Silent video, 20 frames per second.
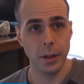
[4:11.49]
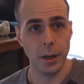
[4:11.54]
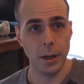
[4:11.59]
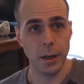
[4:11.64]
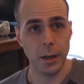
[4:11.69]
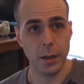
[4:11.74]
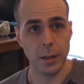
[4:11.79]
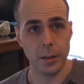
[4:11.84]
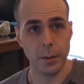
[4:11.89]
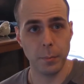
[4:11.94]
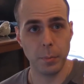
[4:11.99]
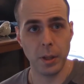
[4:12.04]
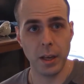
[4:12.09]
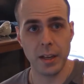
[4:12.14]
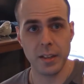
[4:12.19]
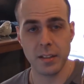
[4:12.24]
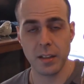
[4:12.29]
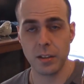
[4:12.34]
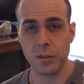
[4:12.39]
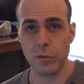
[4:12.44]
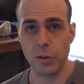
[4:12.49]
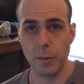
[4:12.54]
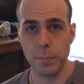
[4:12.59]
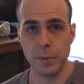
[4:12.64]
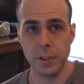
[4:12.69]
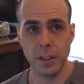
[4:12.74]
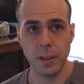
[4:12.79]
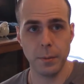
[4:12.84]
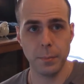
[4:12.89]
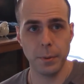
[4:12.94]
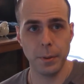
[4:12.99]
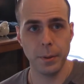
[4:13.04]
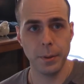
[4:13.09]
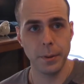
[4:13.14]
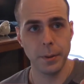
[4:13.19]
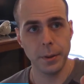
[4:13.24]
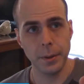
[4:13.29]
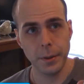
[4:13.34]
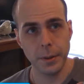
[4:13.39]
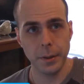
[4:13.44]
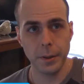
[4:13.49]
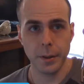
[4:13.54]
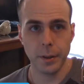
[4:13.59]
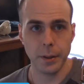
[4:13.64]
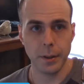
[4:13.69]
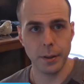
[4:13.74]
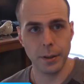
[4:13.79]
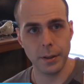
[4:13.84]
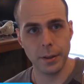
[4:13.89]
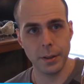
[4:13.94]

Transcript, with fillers: Uh, the plastic drip tip, uh,